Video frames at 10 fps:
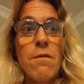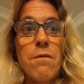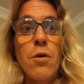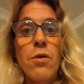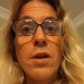
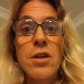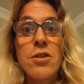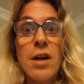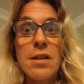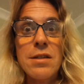fully
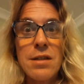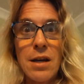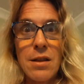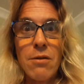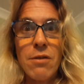
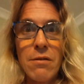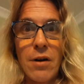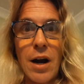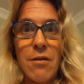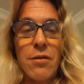transcend the
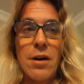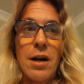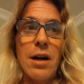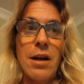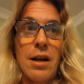river
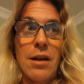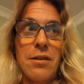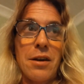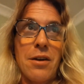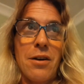Aphrodite,
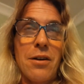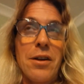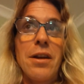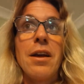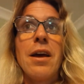as I'd called
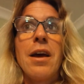it,